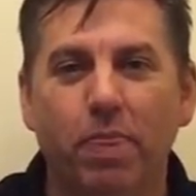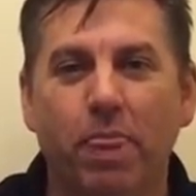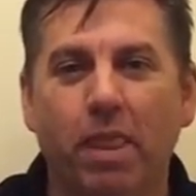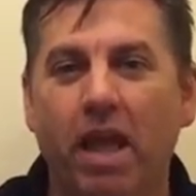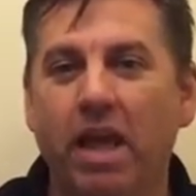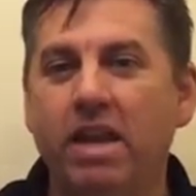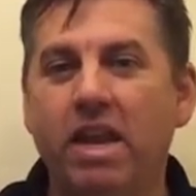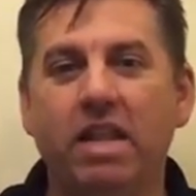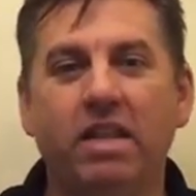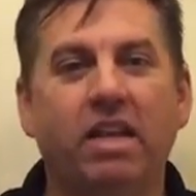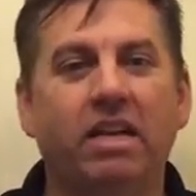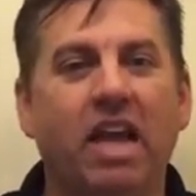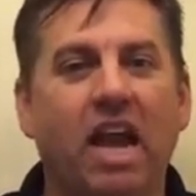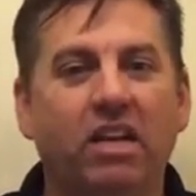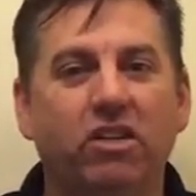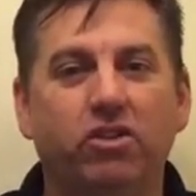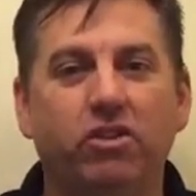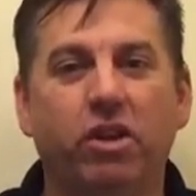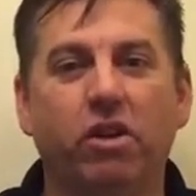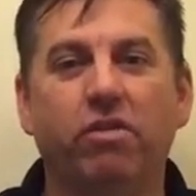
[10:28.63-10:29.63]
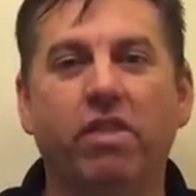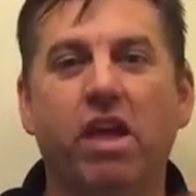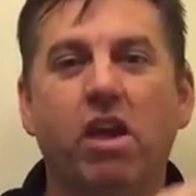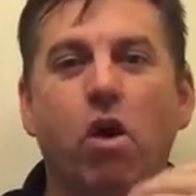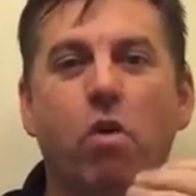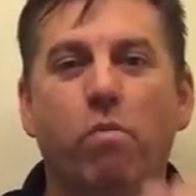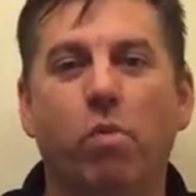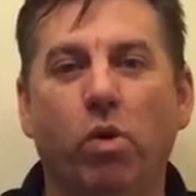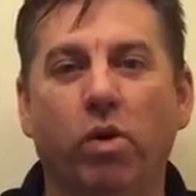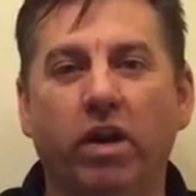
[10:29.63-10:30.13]
And then the next year they
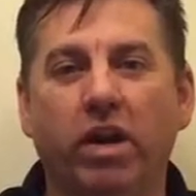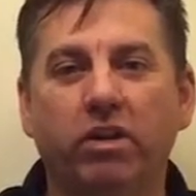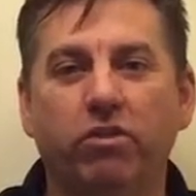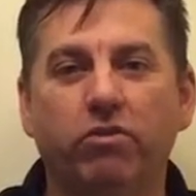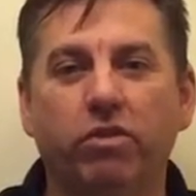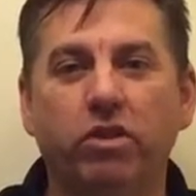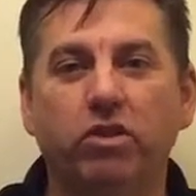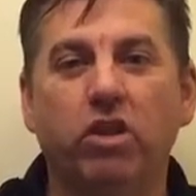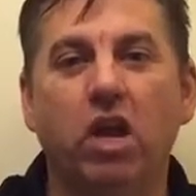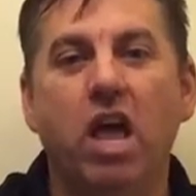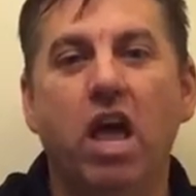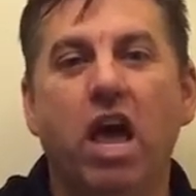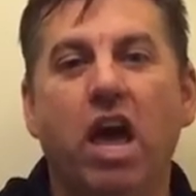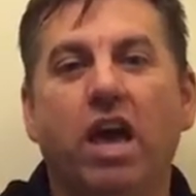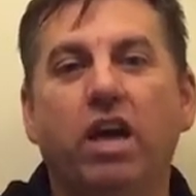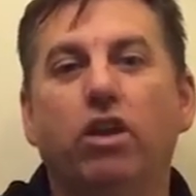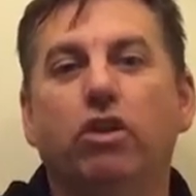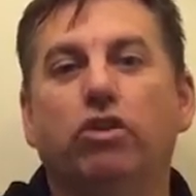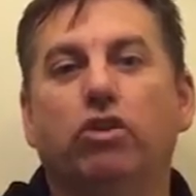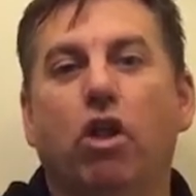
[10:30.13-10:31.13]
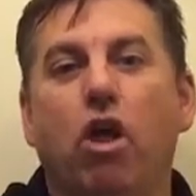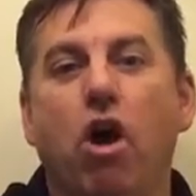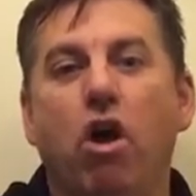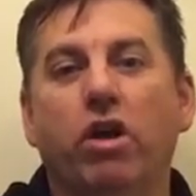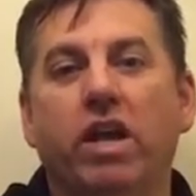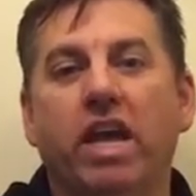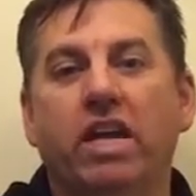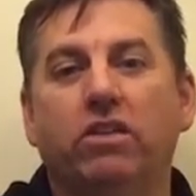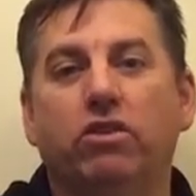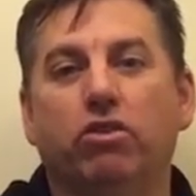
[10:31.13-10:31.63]
owe more interest. And as
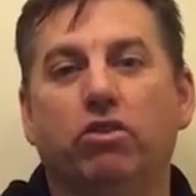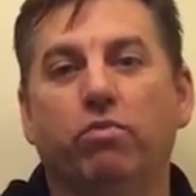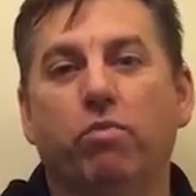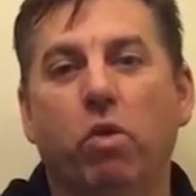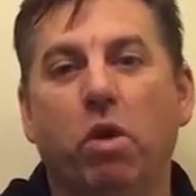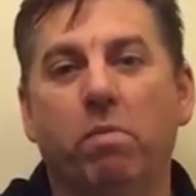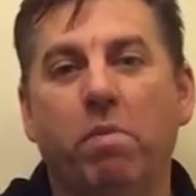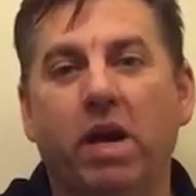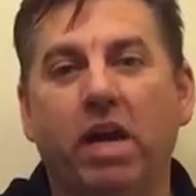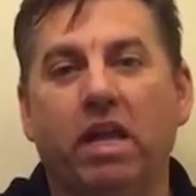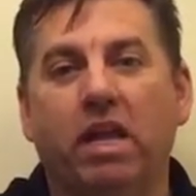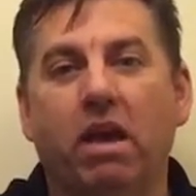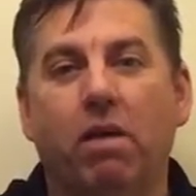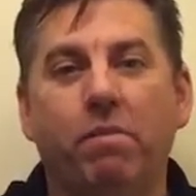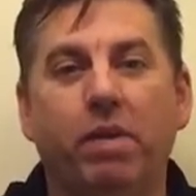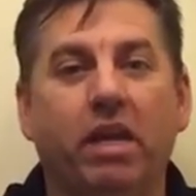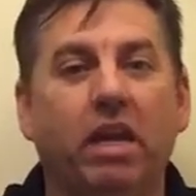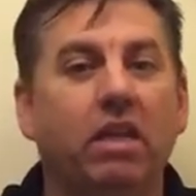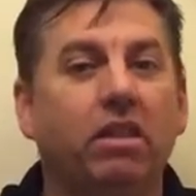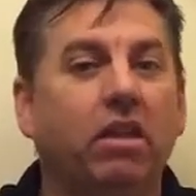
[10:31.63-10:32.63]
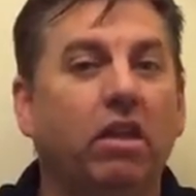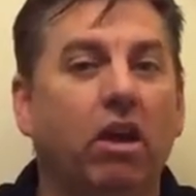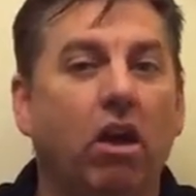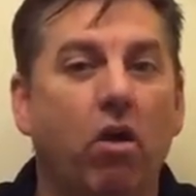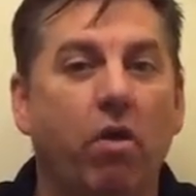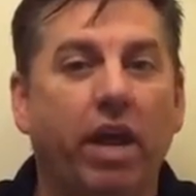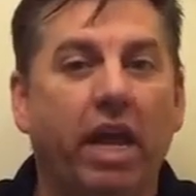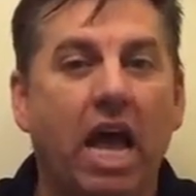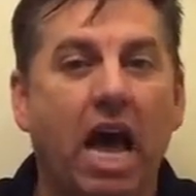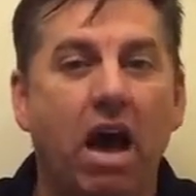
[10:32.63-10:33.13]
long as there's more money coming in than
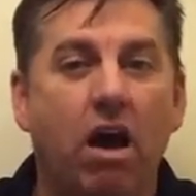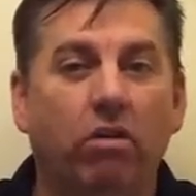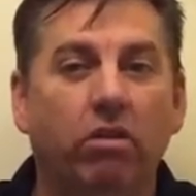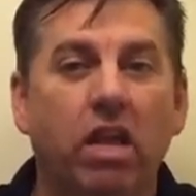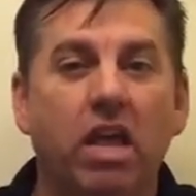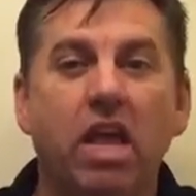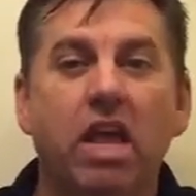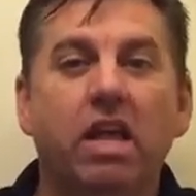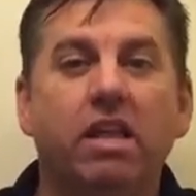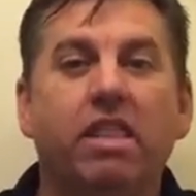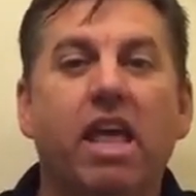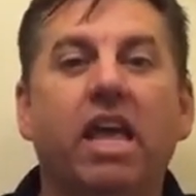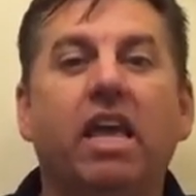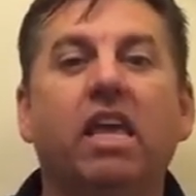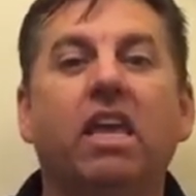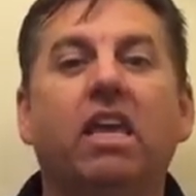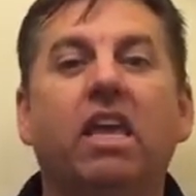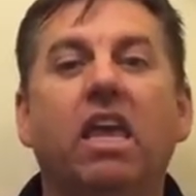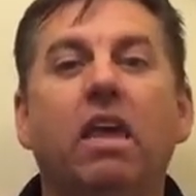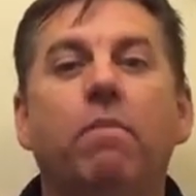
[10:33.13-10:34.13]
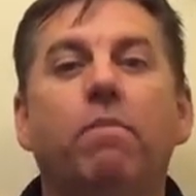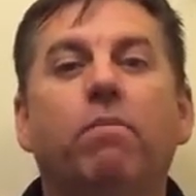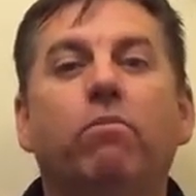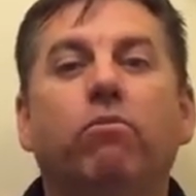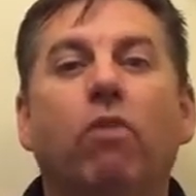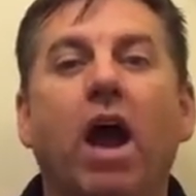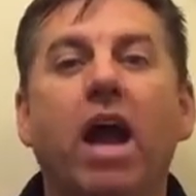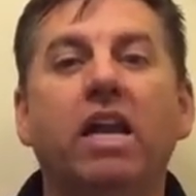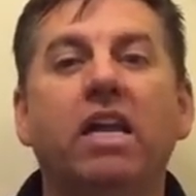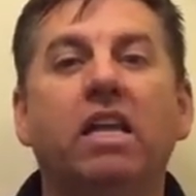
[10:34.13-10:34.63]
going out, they can keep
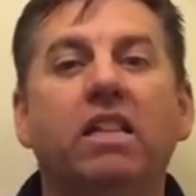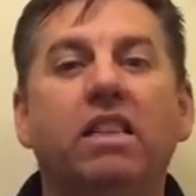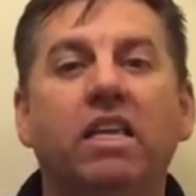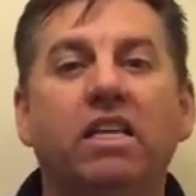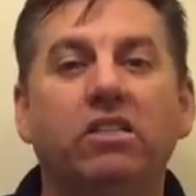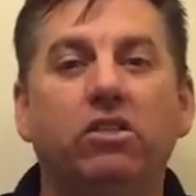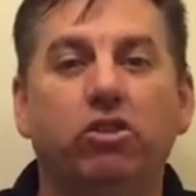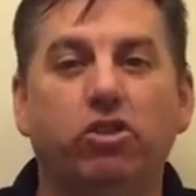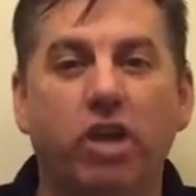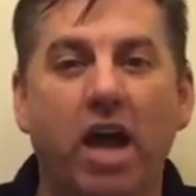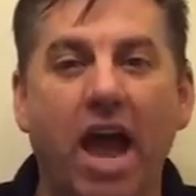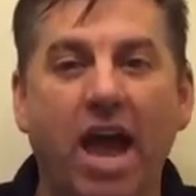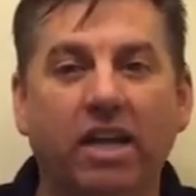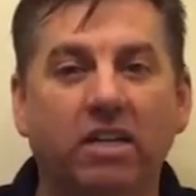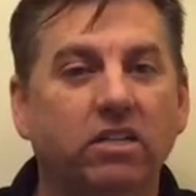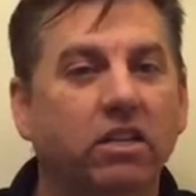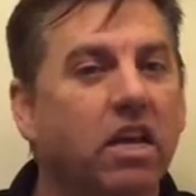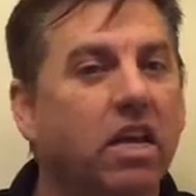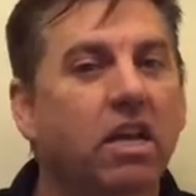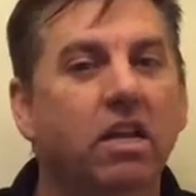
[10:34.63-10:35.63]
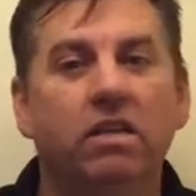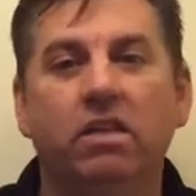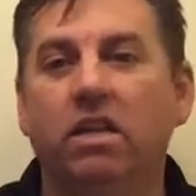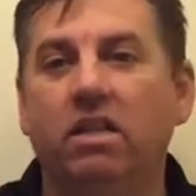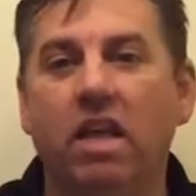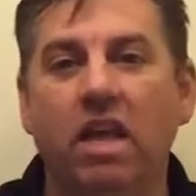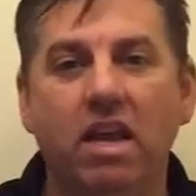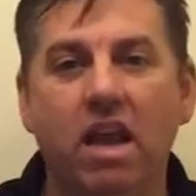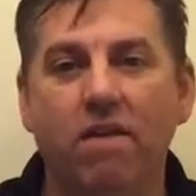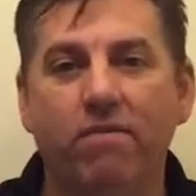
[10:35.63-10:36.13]
writing these checks that
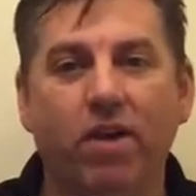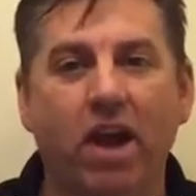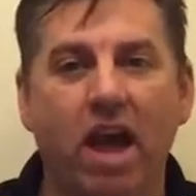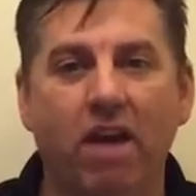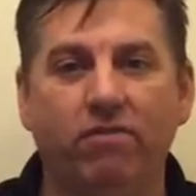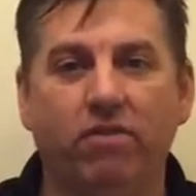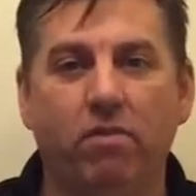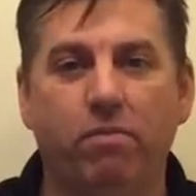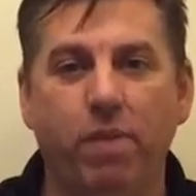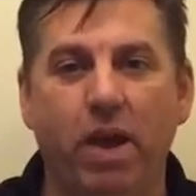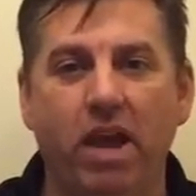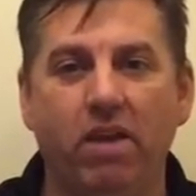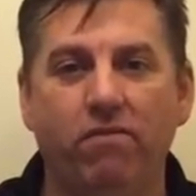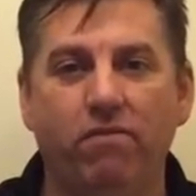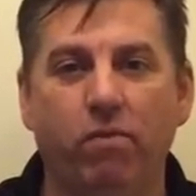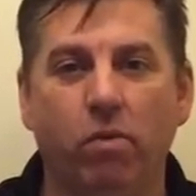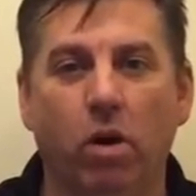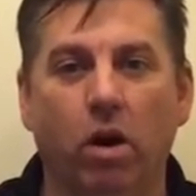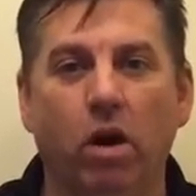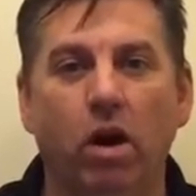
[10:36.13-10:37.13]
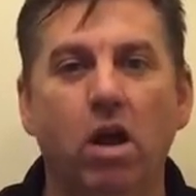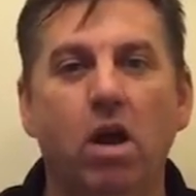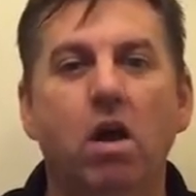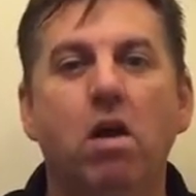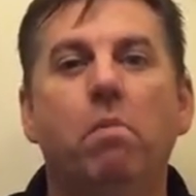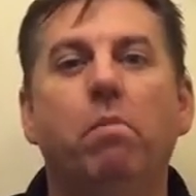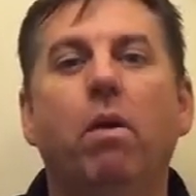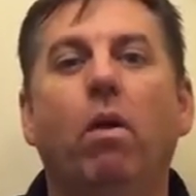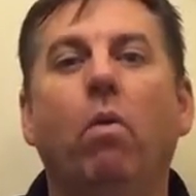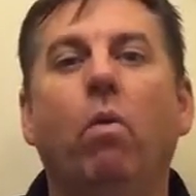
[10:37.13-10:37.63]
they never have to pay for.
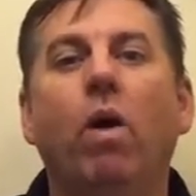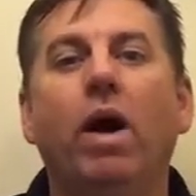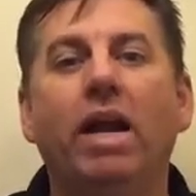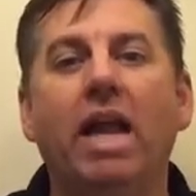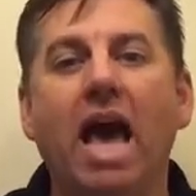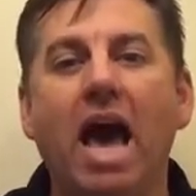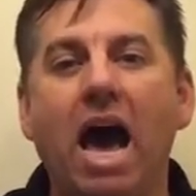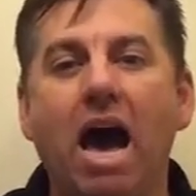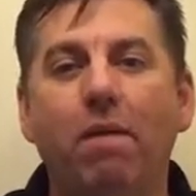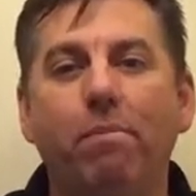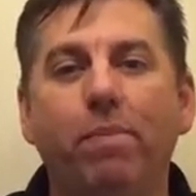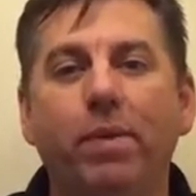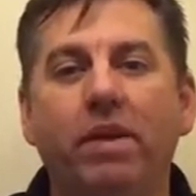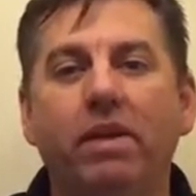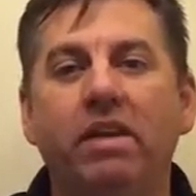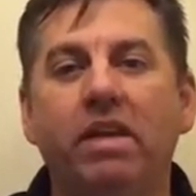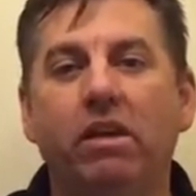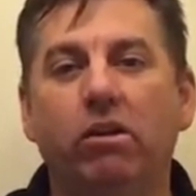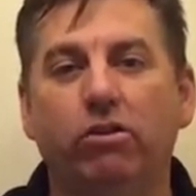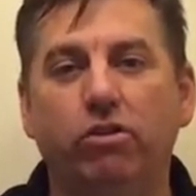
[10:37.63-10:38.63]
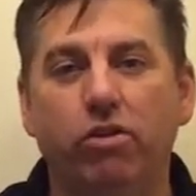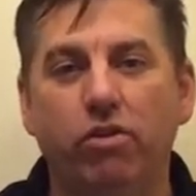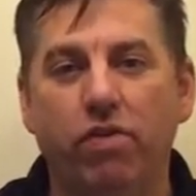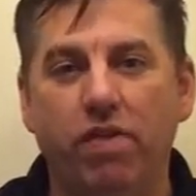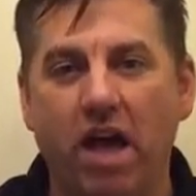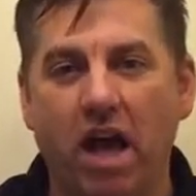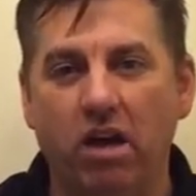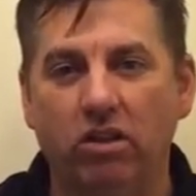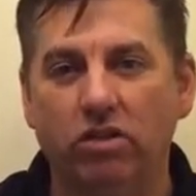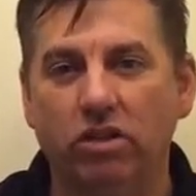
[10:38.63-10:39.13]
But what happened near
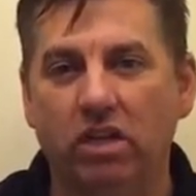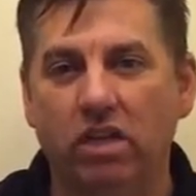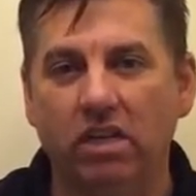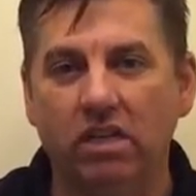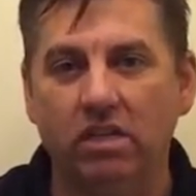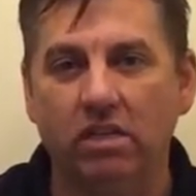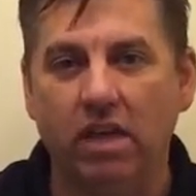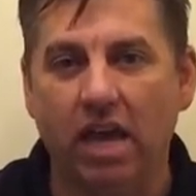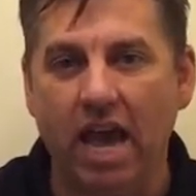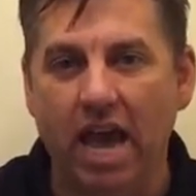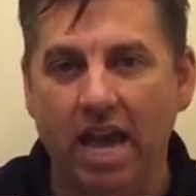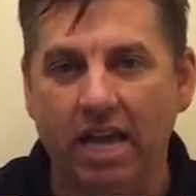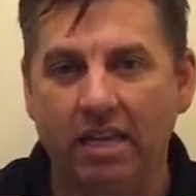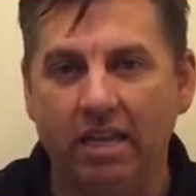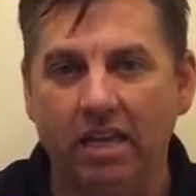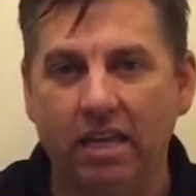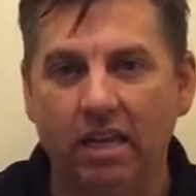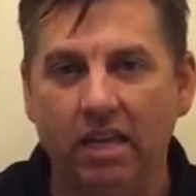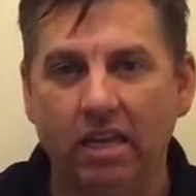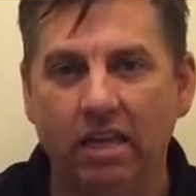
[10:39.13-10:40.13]
2010?